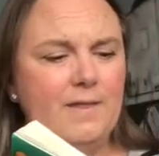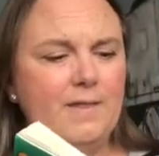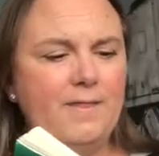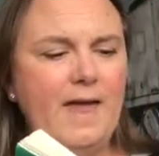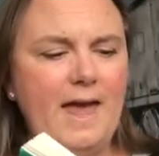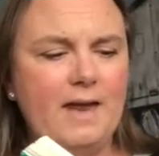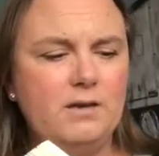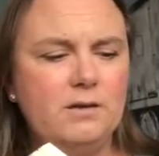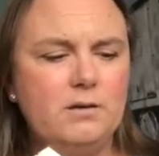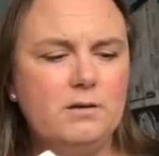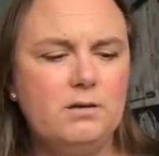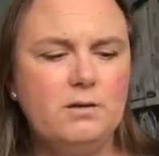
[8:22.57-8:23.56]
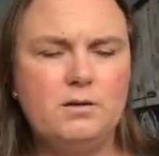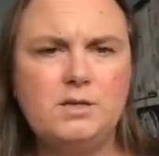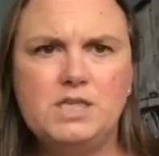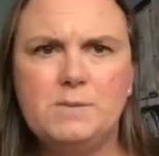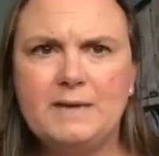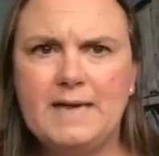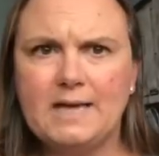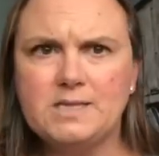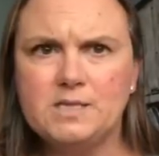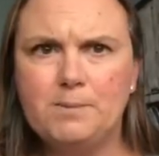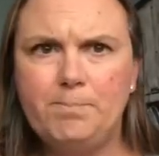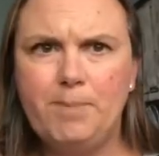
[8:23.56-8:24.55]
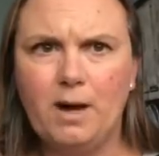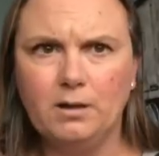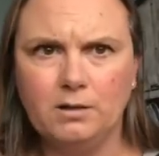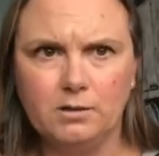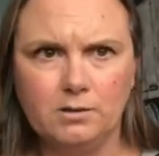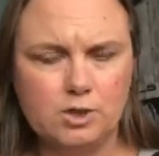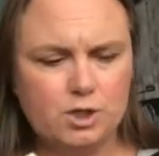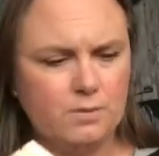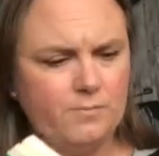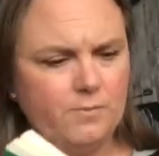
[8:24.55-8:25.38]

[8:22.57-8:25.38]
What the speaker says: Then she began to bulge.